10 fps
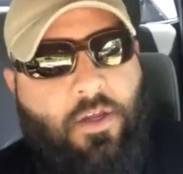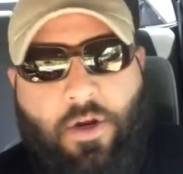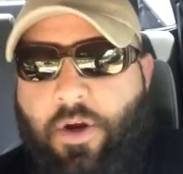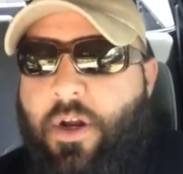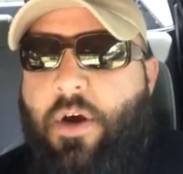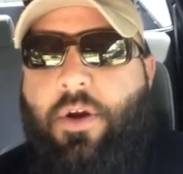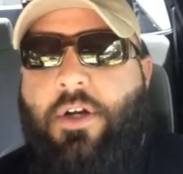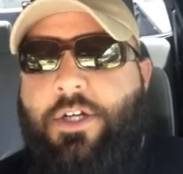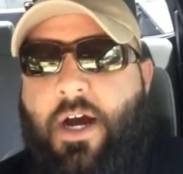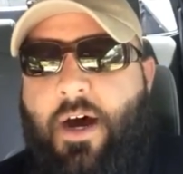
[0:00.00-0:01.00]
You're going to go to your
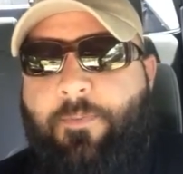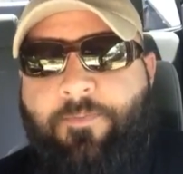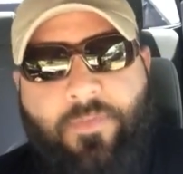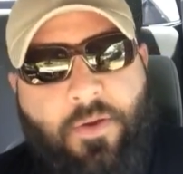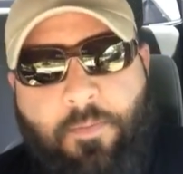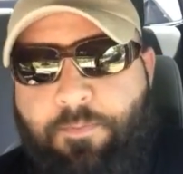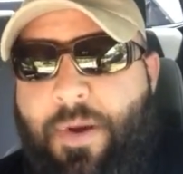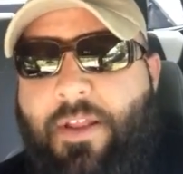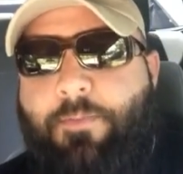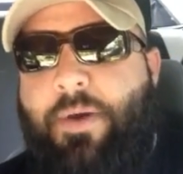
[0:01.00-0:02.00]
job,
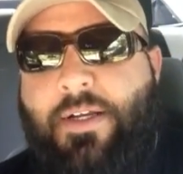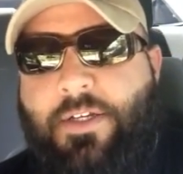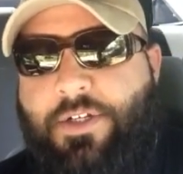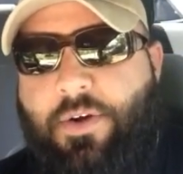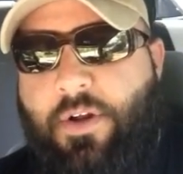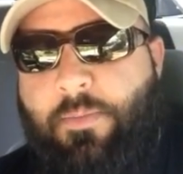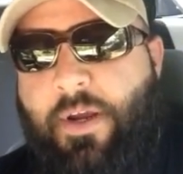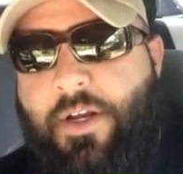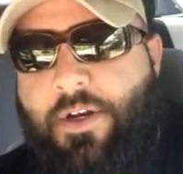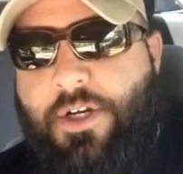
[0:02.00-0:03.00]
be the best that you can
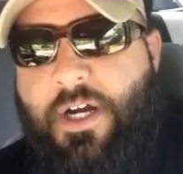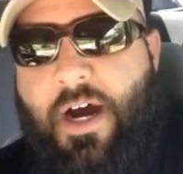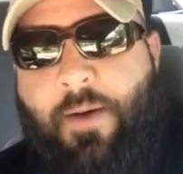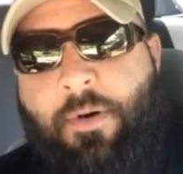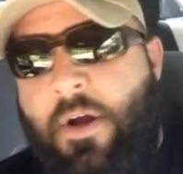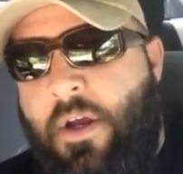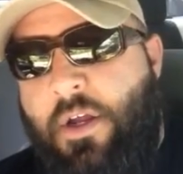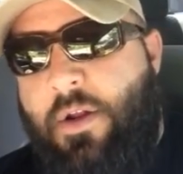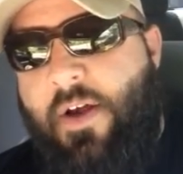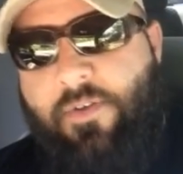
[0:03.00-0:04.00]
be at your job.
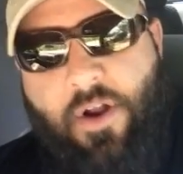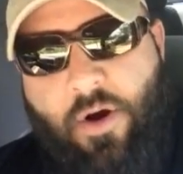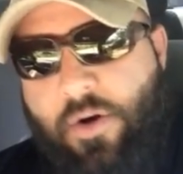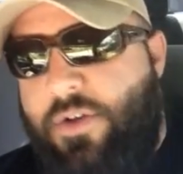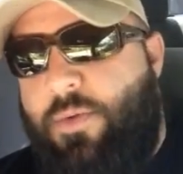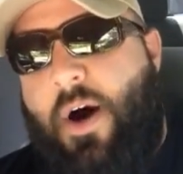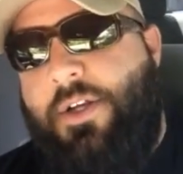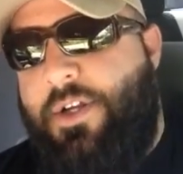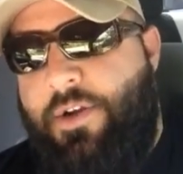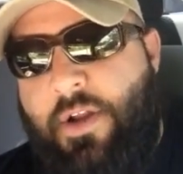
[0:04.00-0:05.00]
You never know who's
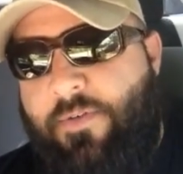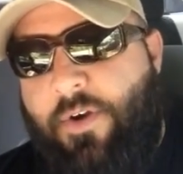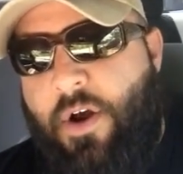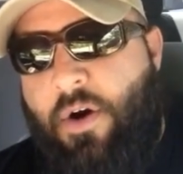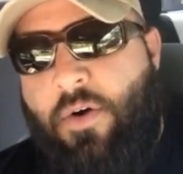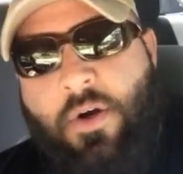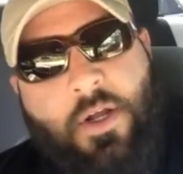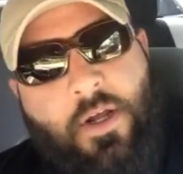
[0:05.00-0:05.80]
watching, you never know